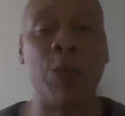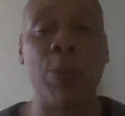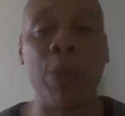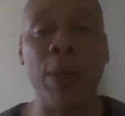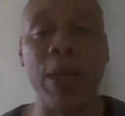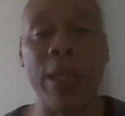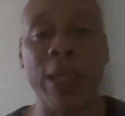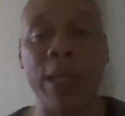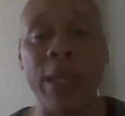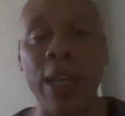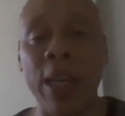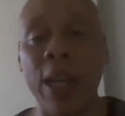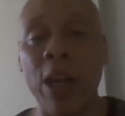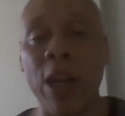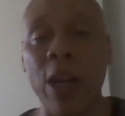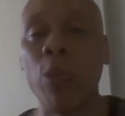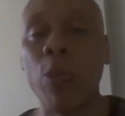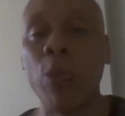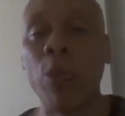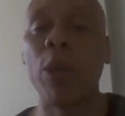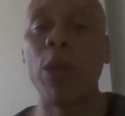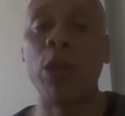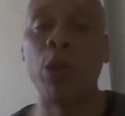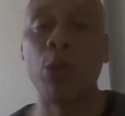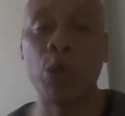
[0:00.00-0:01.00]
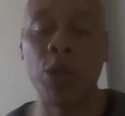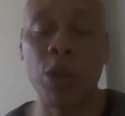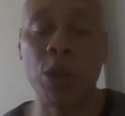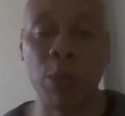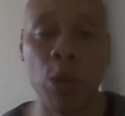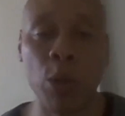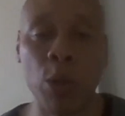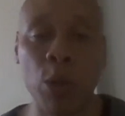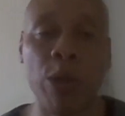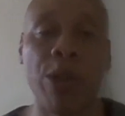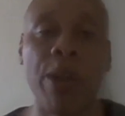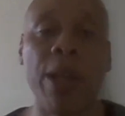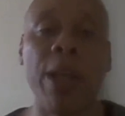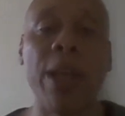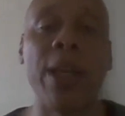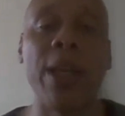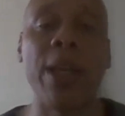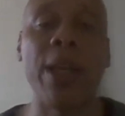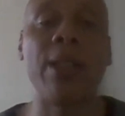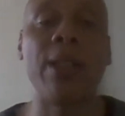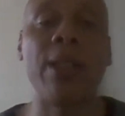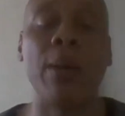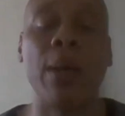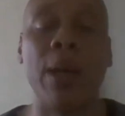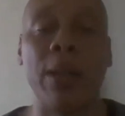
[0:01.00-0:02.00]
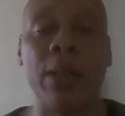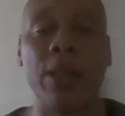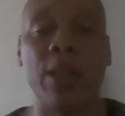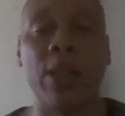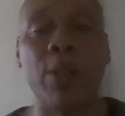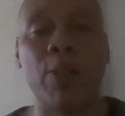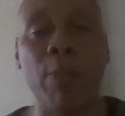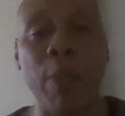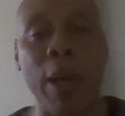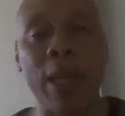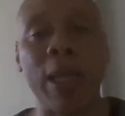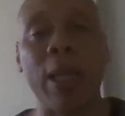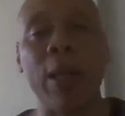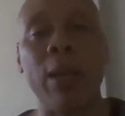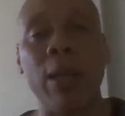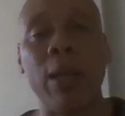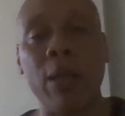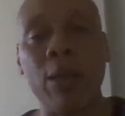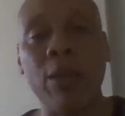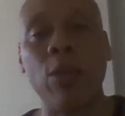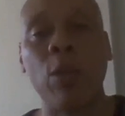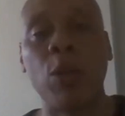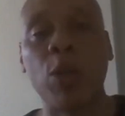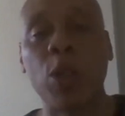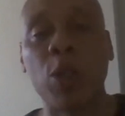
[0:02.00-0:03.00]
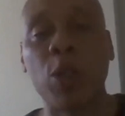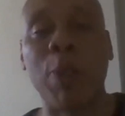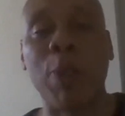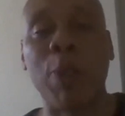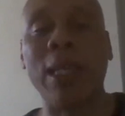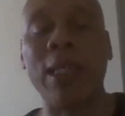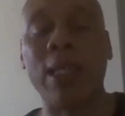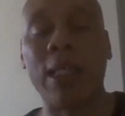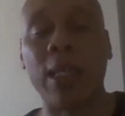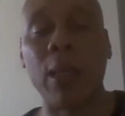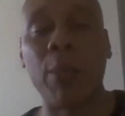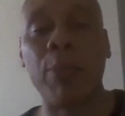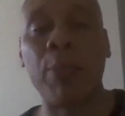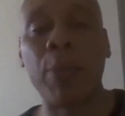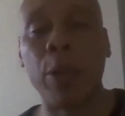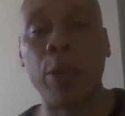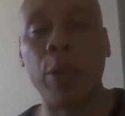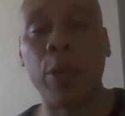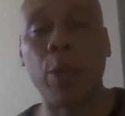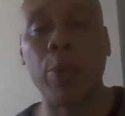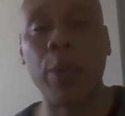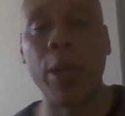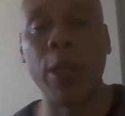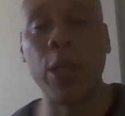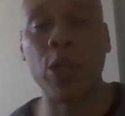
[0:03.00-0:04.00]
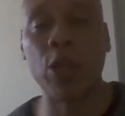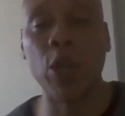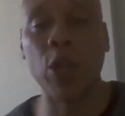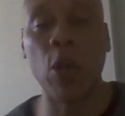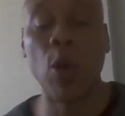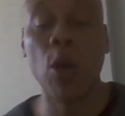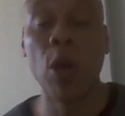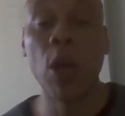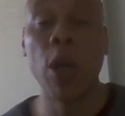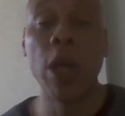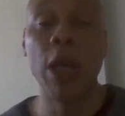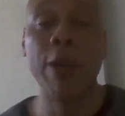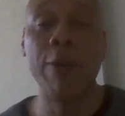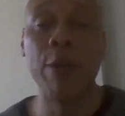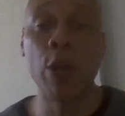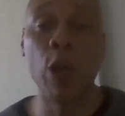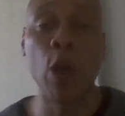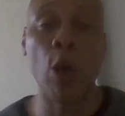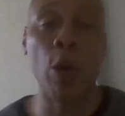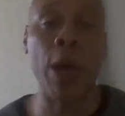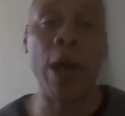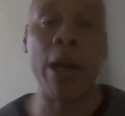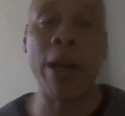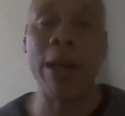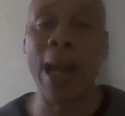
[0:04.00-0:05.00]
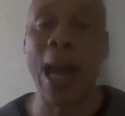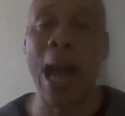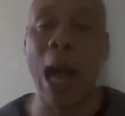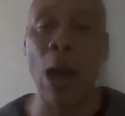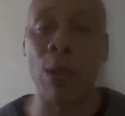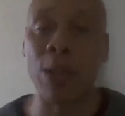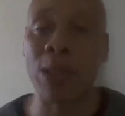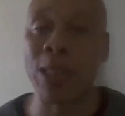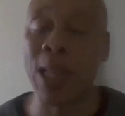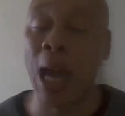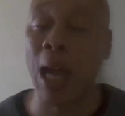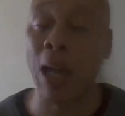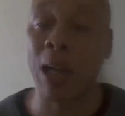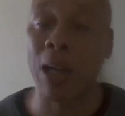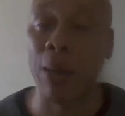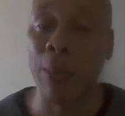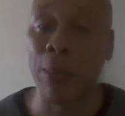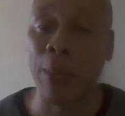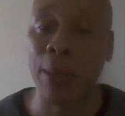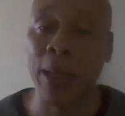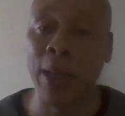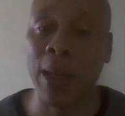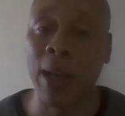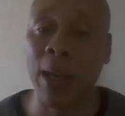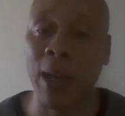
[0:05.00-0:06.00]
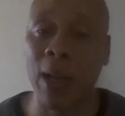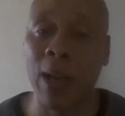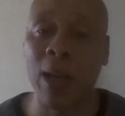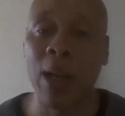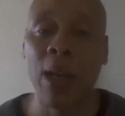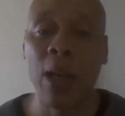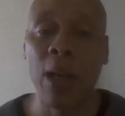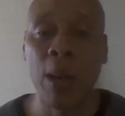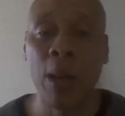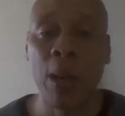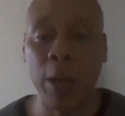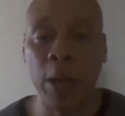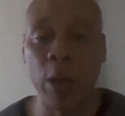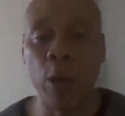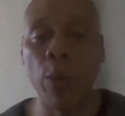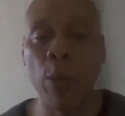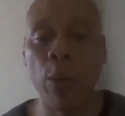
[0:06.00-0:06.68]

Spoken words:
a year. We want to do some new things and just make it, spice it up a little bit. So if you go there now, it's not going to be there, but it'll be